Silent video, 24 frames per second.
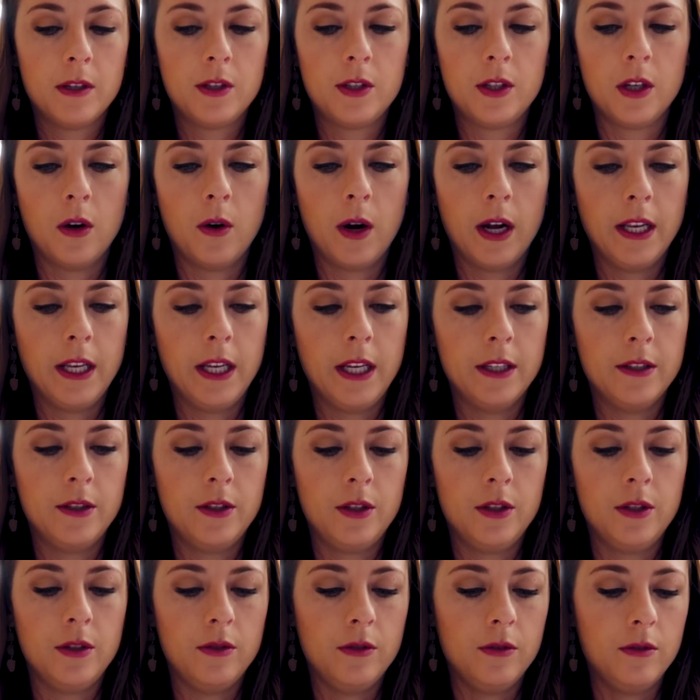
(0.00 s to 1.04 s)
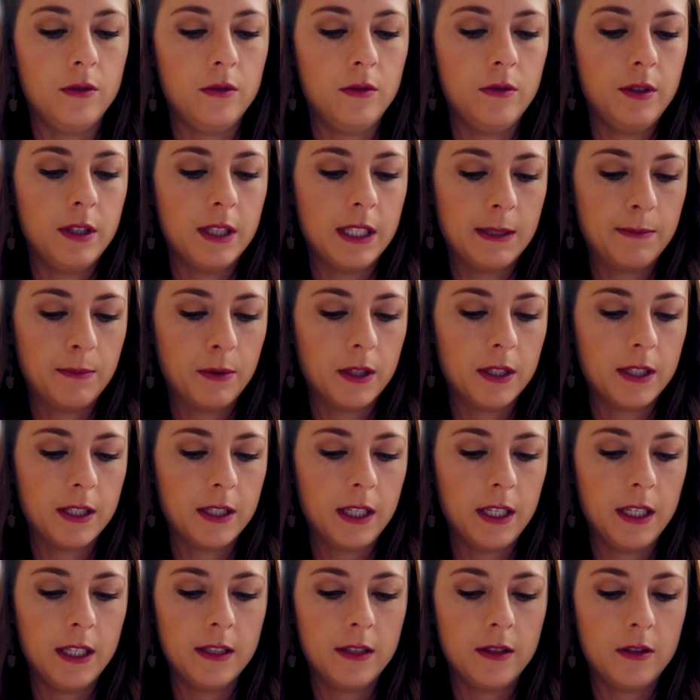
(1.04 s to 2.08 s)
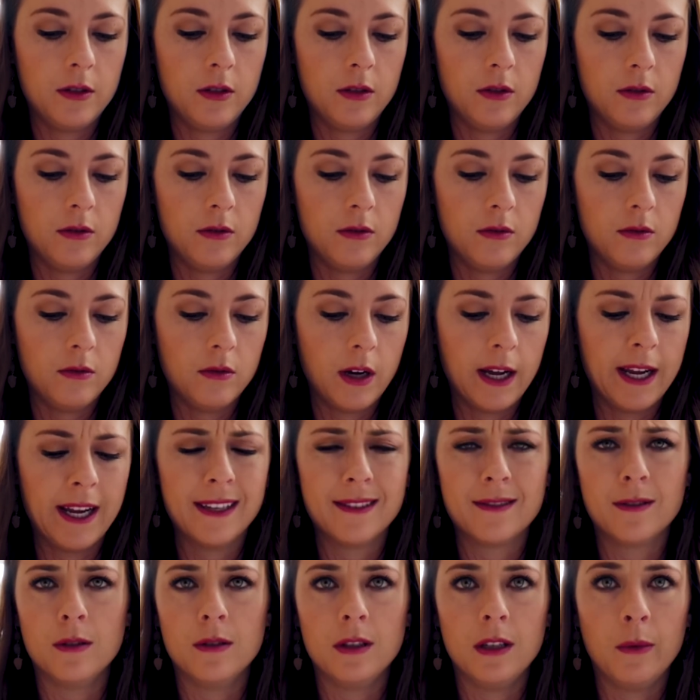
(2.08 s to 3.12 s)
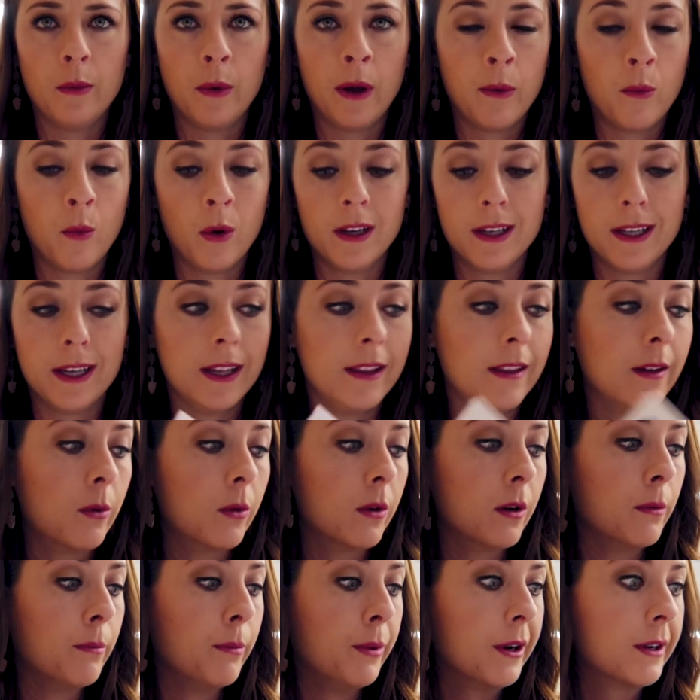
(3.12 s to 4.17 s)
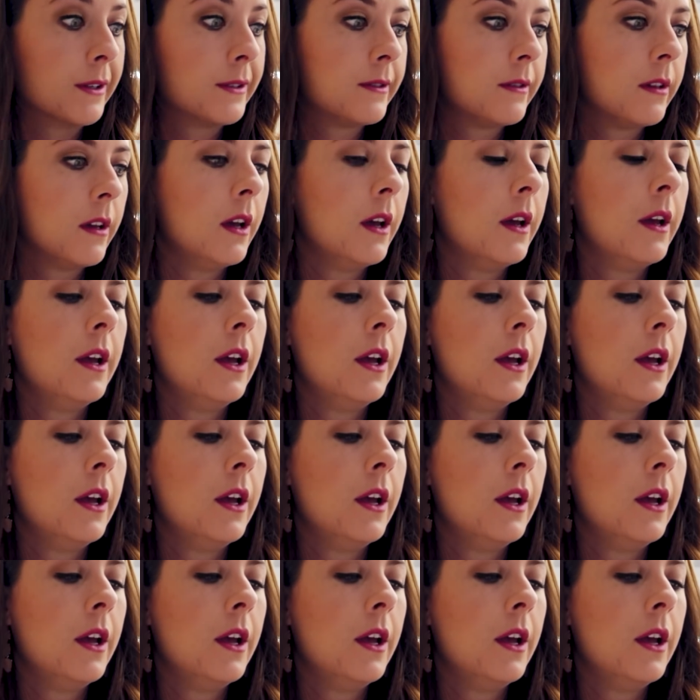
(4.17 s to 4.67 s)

so I need to disperse these to I guess only my one kid that ordered books